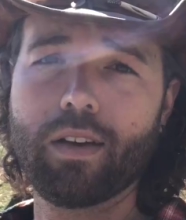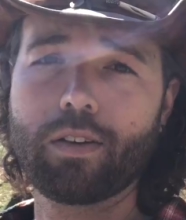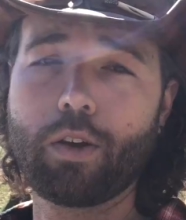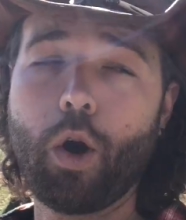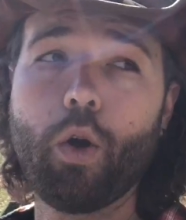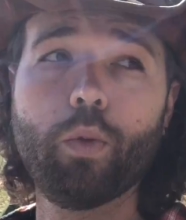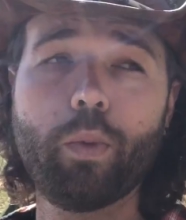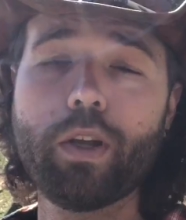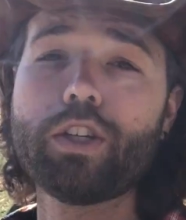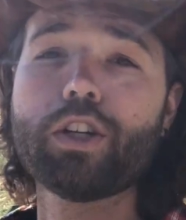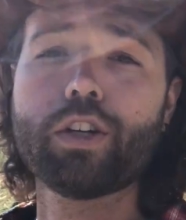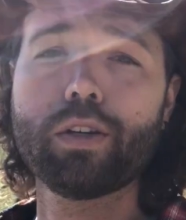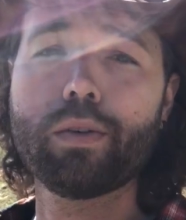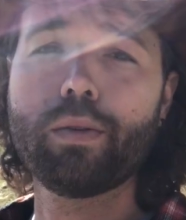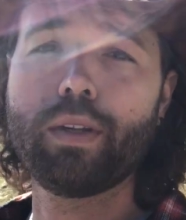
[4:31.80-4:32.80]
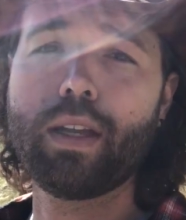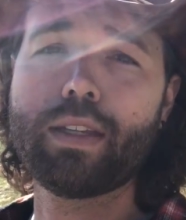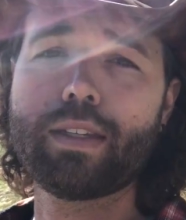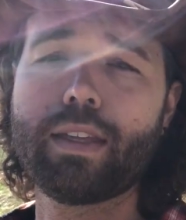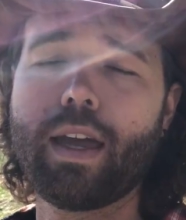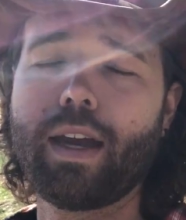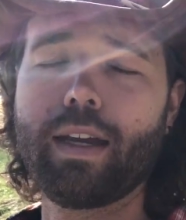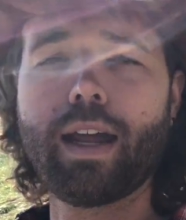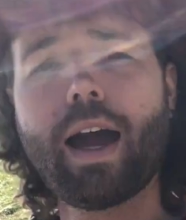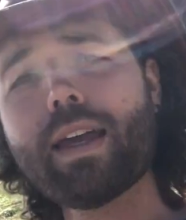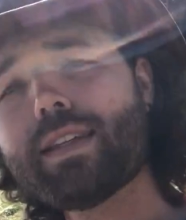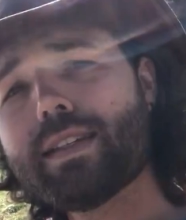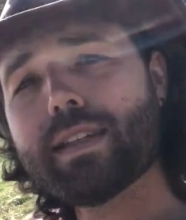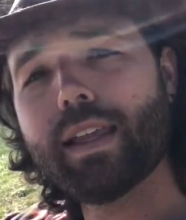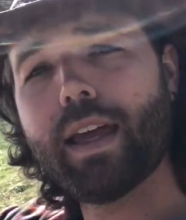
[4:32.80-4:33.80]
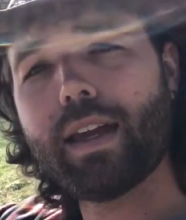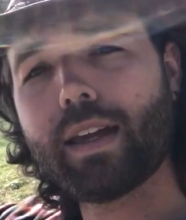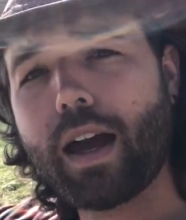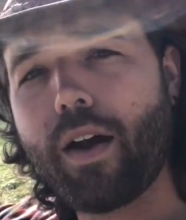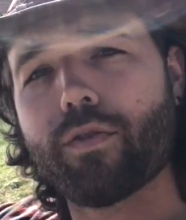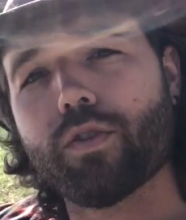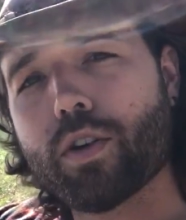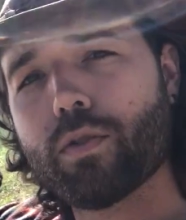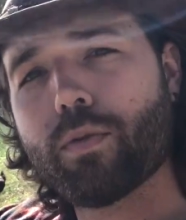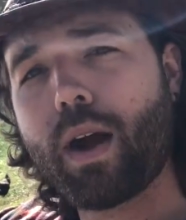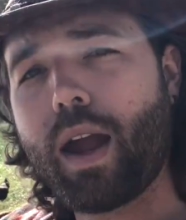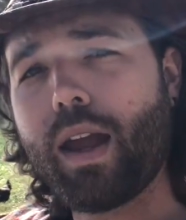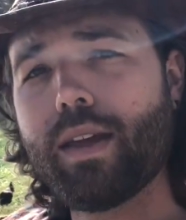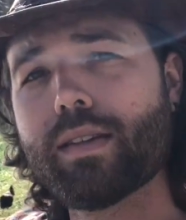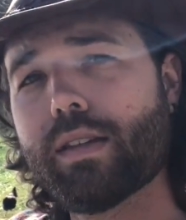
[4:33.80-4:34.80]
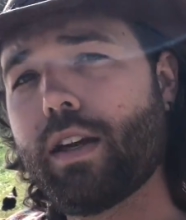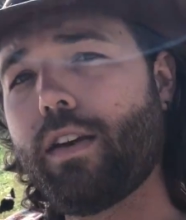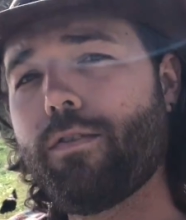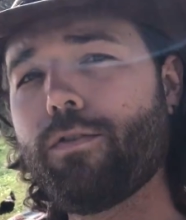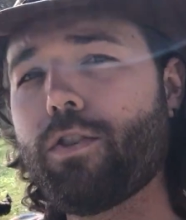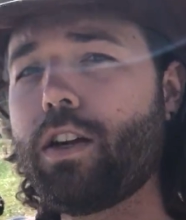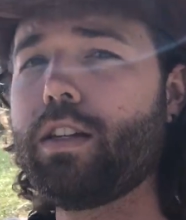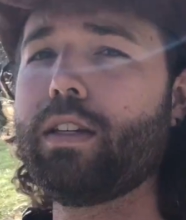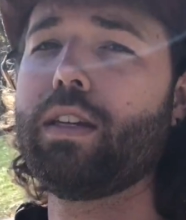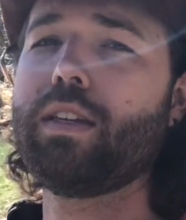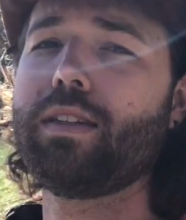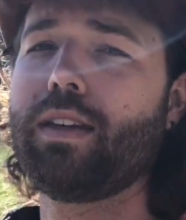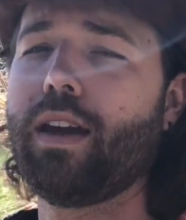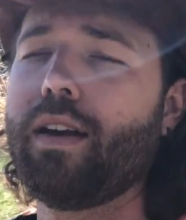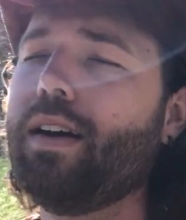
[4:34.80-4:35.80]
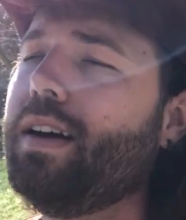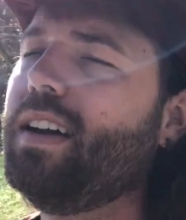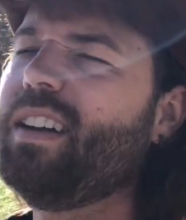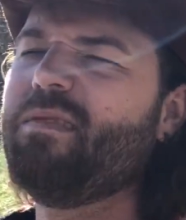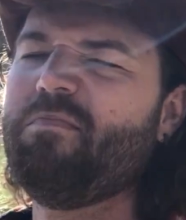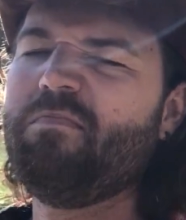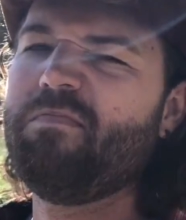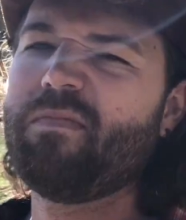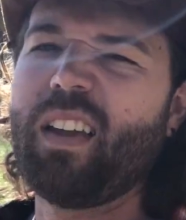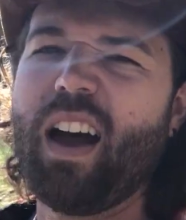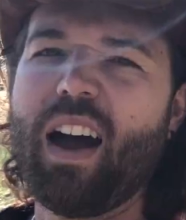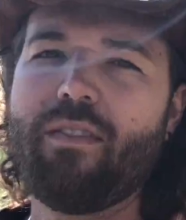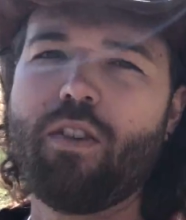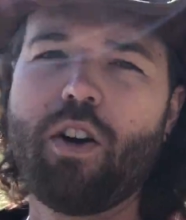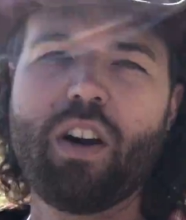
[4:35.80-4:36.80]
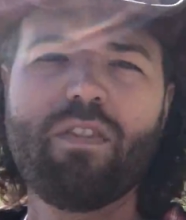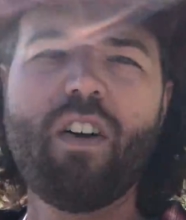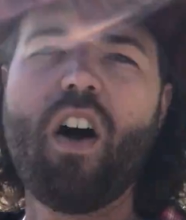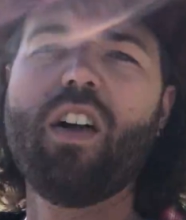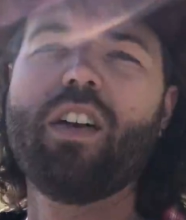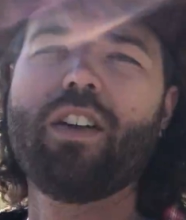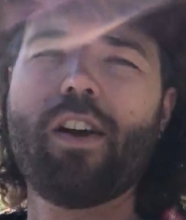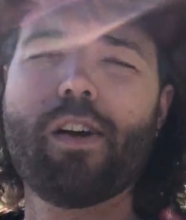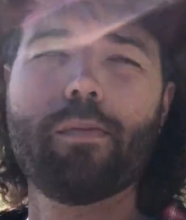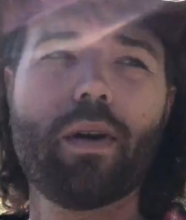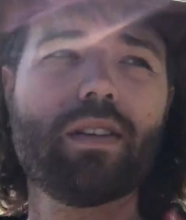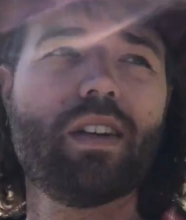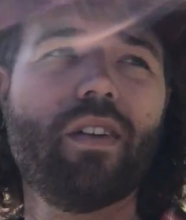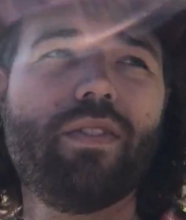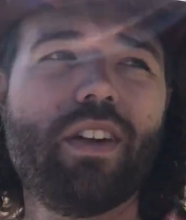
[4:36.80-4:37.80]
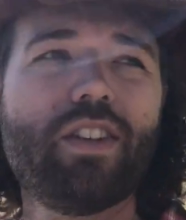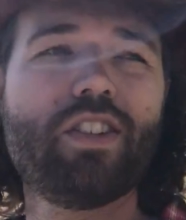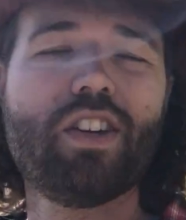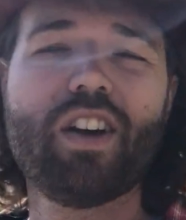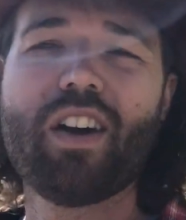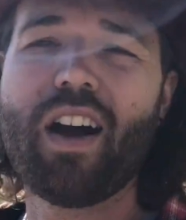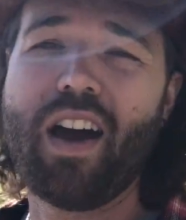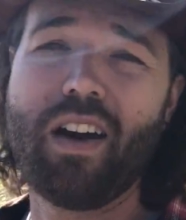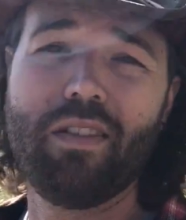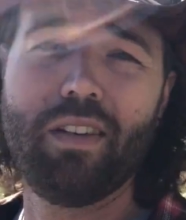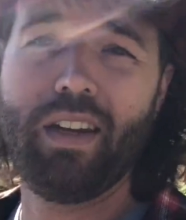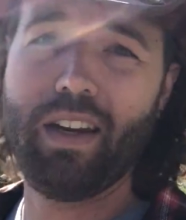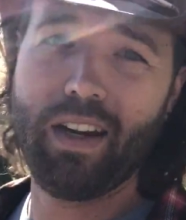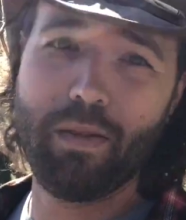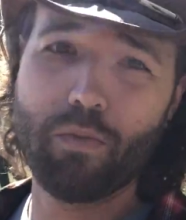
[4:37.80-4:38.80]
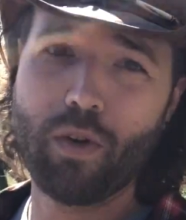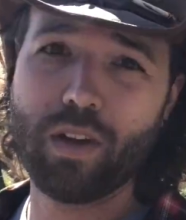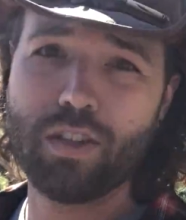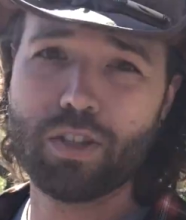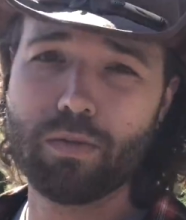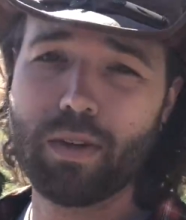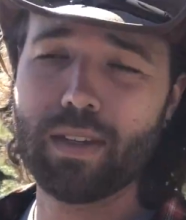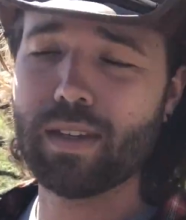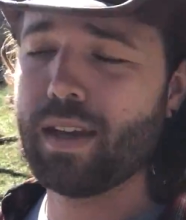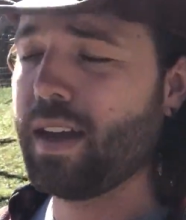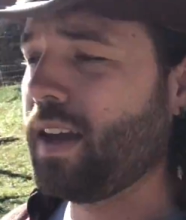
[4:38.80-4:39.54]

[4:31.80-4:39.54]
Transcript: cold winter when it's like an ice slick after it rains and then it freezes. Yeah, I've already fallen and hurt myself this year. I don't need any more injuries.